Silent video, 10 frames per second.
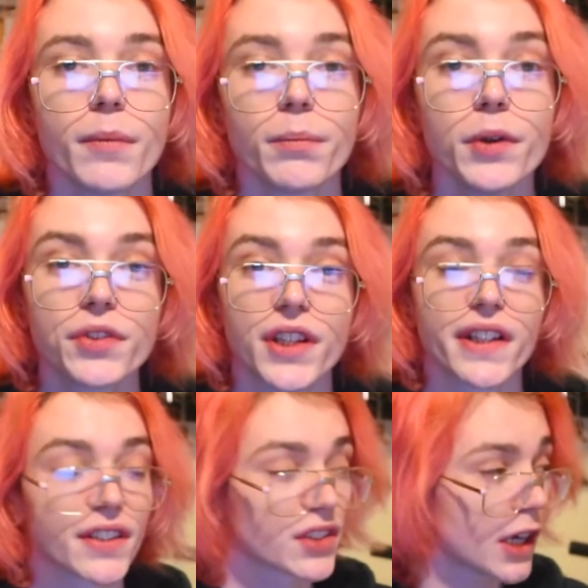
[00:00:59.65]
Music
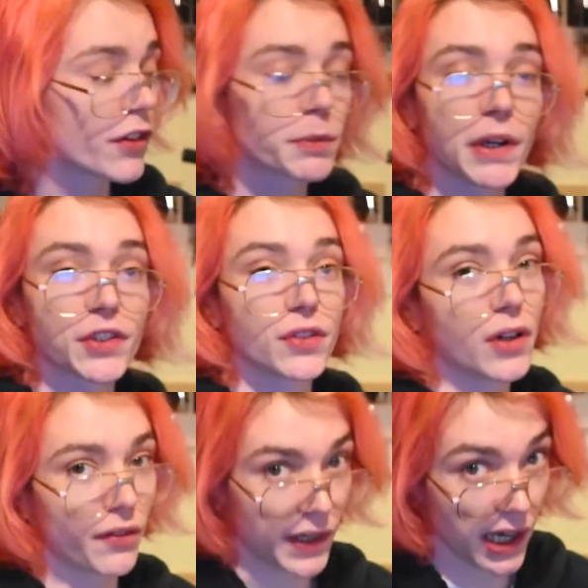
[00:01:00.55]
is self-expression
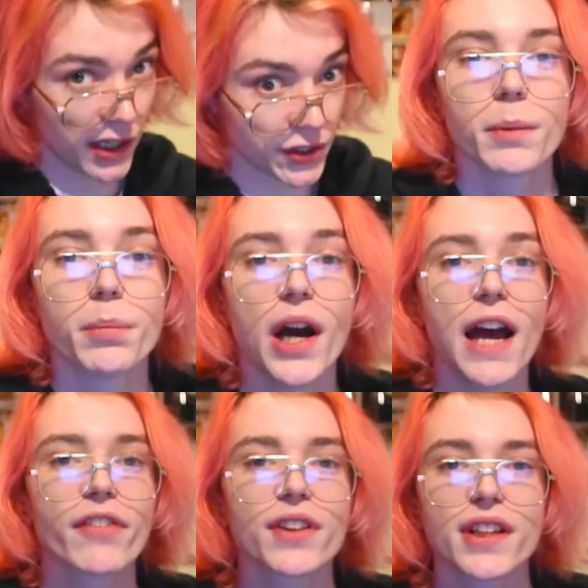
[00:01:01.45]
of the artist. But
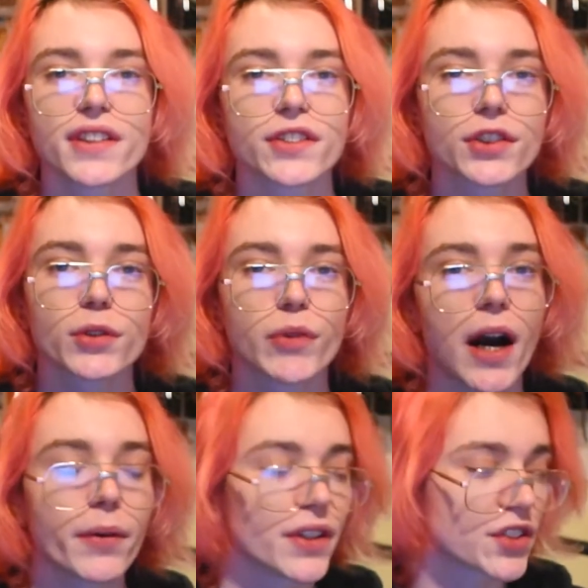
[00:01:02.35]
everything that
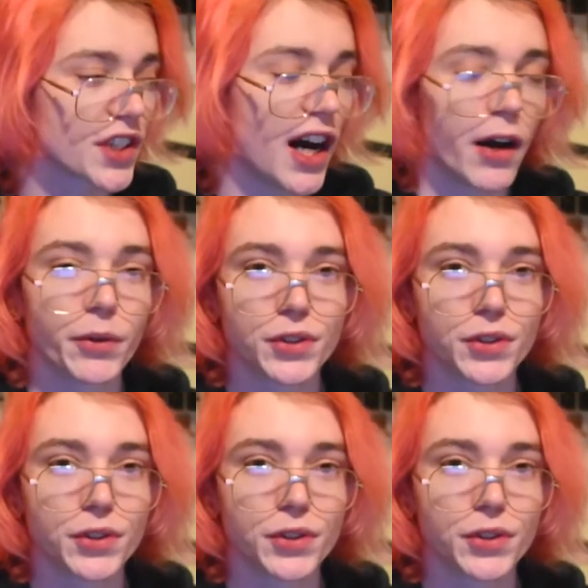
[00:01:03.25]
surrounded ska was